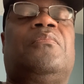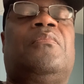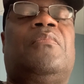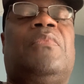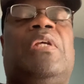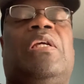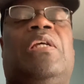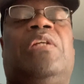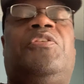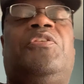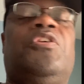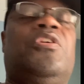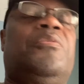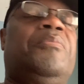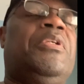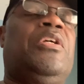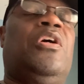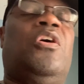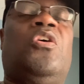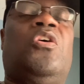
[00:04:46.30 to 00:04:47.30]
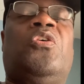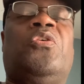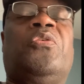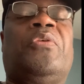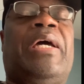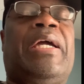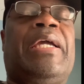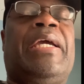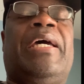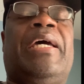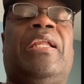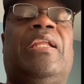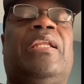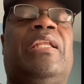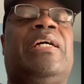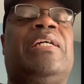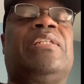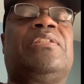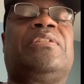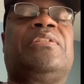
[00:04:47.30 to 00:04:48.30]
It took me I got it
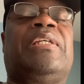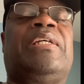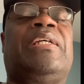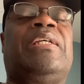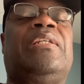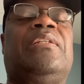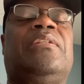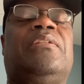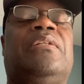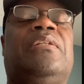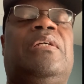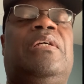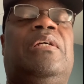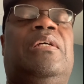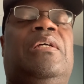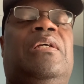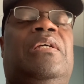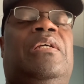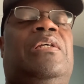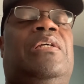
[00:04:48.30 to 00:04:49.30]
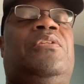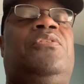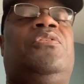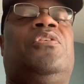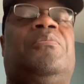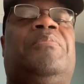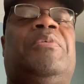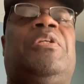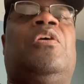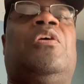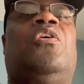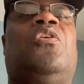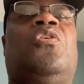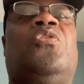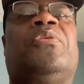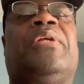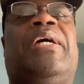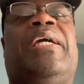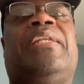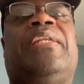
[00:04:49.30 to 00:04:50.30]
last night. It took me
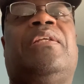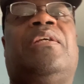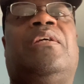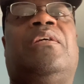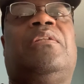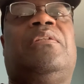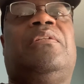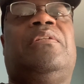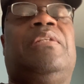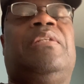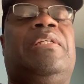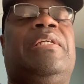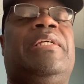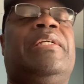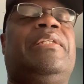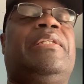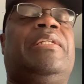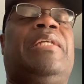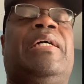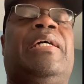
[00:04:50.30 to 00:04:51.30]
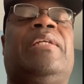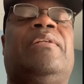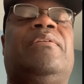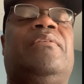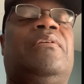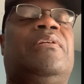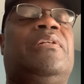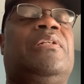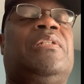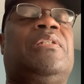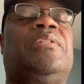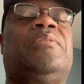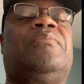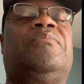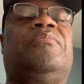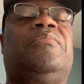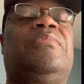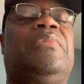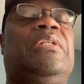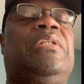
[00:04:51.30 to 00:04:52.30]
all night to get that
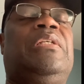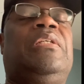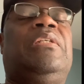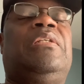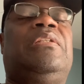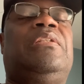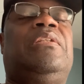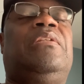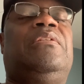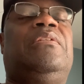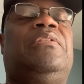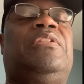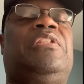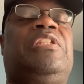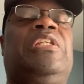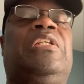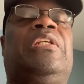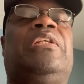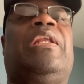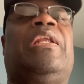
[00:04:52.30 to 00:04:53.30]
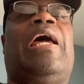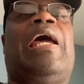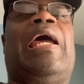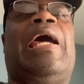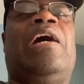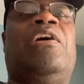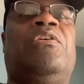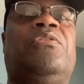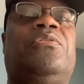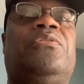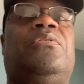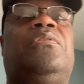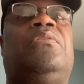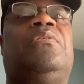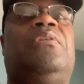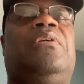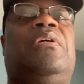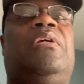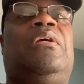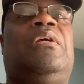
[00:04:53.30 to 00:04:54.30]
sealant out.
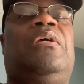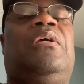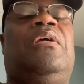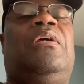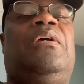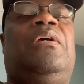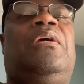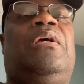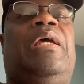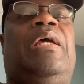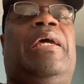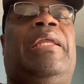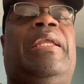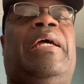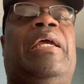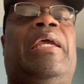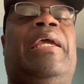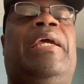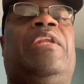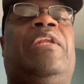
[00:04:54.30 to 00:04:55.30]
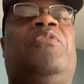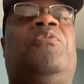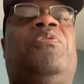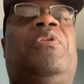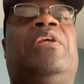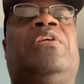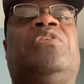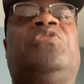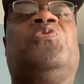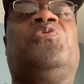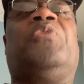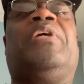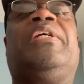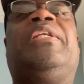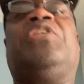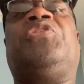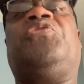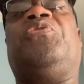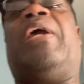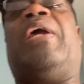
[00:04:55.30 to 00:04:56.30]
And there's a way
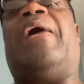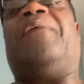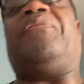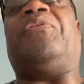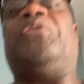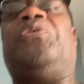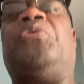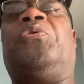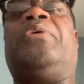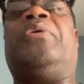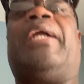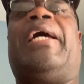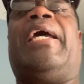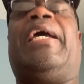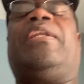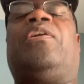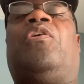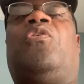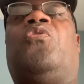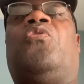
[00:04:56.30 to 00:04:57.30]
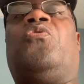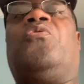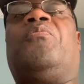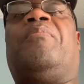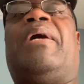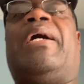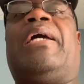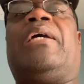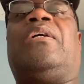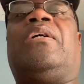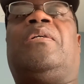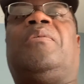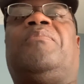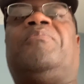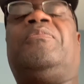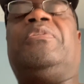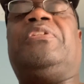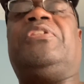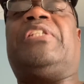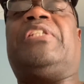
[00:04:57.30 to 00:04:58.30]
that you have to do it. I had to hold my
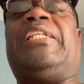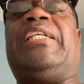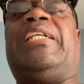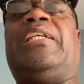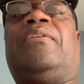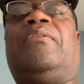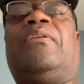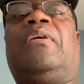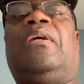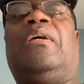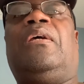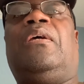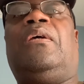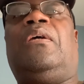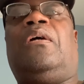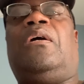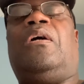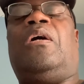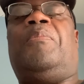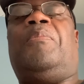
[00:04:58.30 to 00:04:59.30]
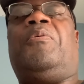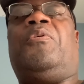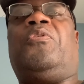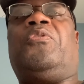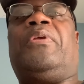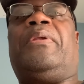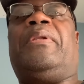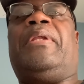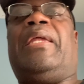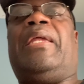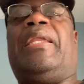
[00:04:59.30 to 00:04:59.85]
machine up on the